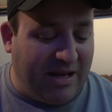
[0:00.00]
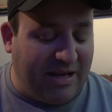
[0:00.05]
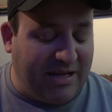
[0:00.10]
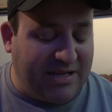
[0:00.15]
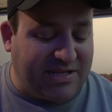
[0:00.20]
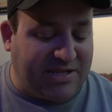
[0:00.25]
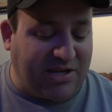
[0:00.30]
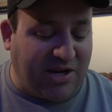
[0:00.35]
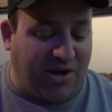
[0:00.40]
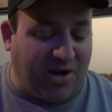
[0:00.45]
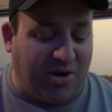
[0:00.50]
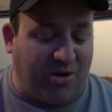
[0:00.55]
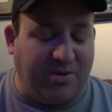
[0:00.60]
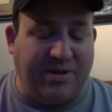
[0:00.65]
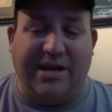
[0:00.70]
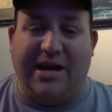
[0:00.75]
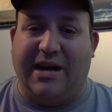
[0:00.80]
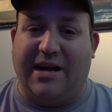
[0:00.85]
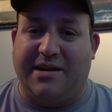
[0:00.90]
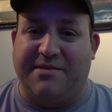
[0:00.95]
So
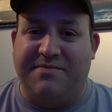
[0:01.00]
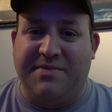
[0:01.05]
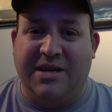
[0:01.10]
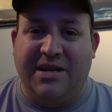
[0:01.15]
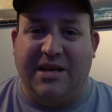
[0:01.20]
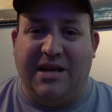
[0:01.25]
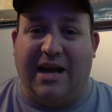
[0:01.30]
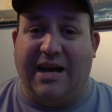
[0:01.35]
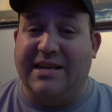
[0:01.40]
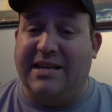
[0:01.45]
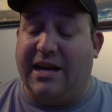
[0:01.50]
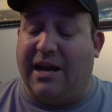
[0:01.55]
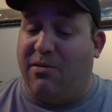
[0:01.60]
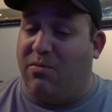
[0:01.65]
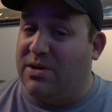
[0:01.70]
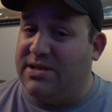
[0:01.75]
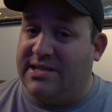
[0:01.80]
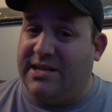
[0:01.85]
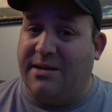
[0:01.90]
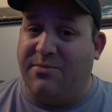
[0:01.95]
yeah, I
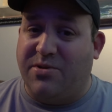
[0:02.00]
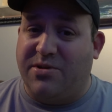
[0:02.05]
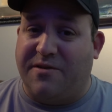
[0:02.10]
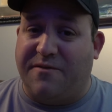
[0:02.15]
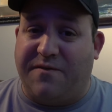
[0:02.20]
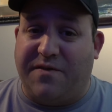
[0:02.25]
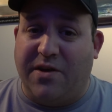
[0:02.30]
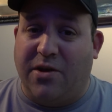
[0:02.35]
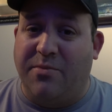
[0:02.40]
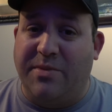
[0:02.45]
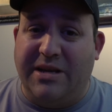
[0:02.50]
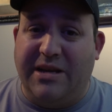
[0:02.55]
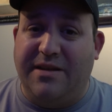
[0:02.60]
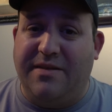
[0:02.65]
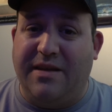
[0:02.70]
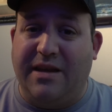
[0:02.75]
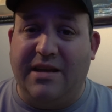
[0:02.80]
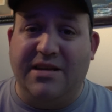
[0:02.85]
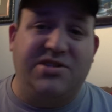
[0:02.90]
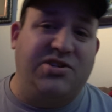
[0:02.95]
wasn't able to film
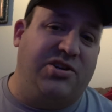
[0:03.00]
anything,